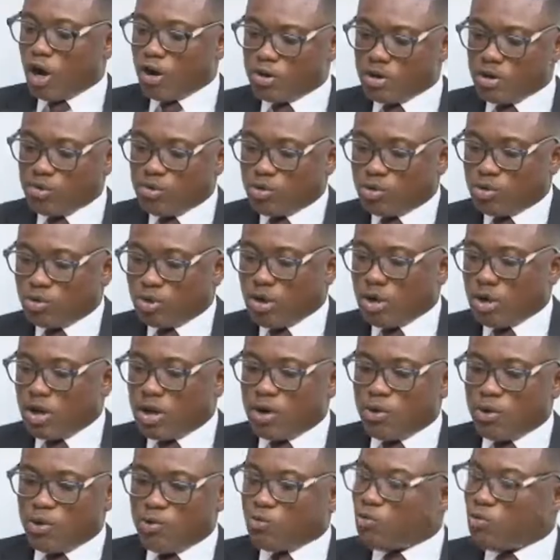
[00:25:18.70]
Honorable,
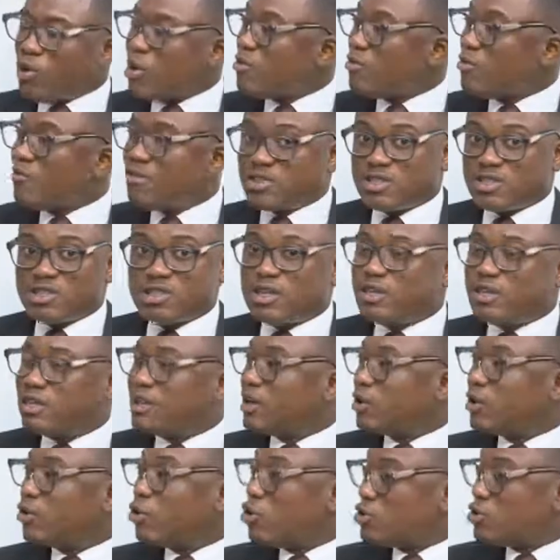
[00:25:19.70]
when we visited
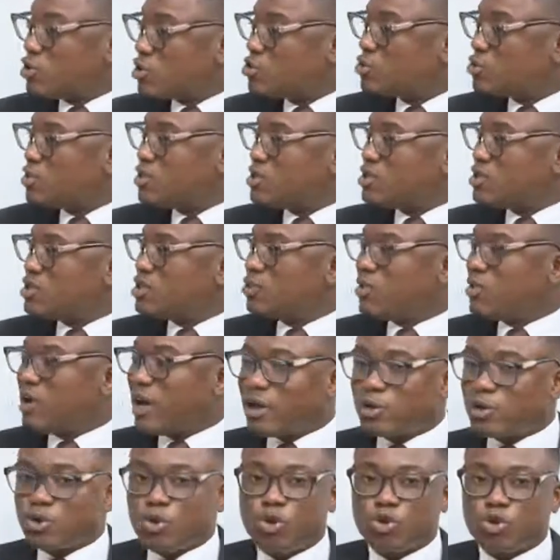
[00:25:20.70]
the constituency, we
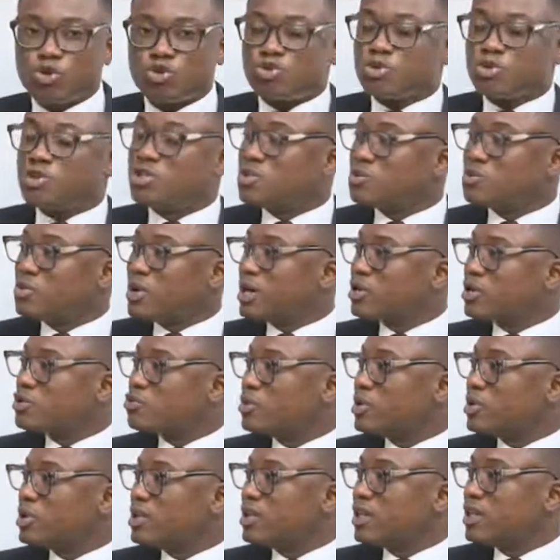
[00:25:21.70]
had calls to interact
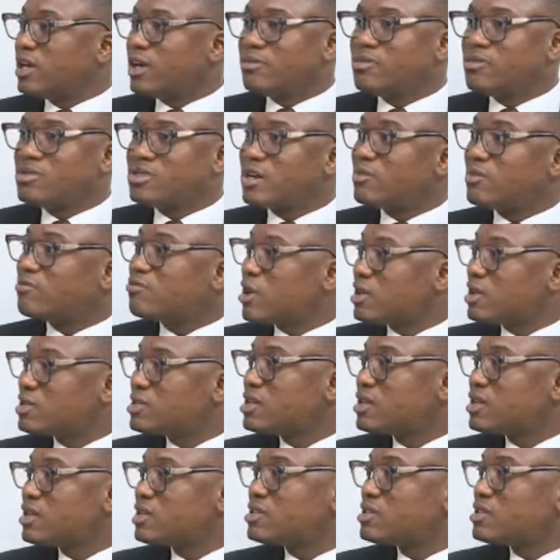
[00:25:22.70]
with some
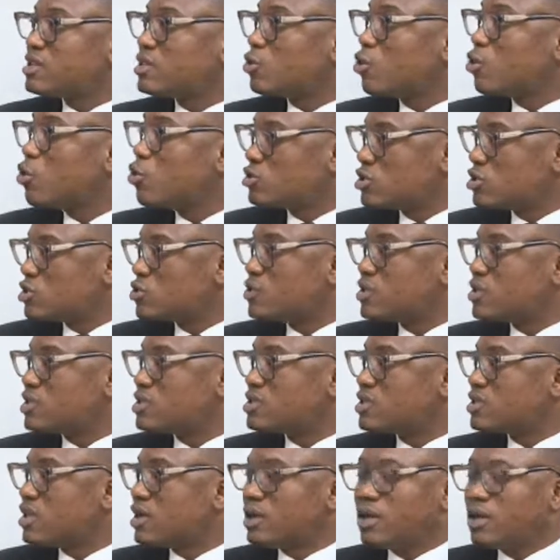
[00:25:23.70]
residents and
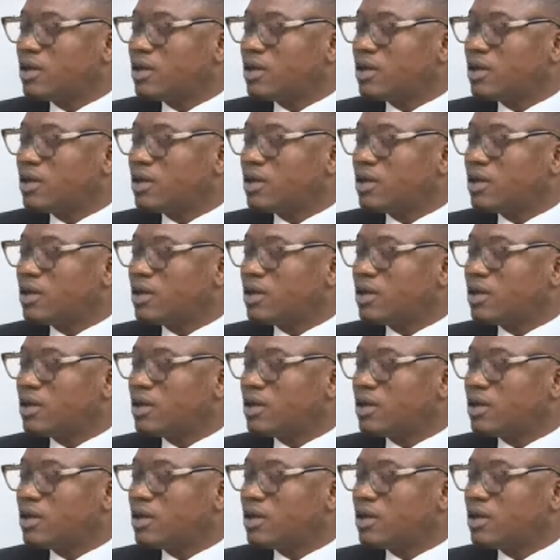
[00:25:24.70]
constituents there.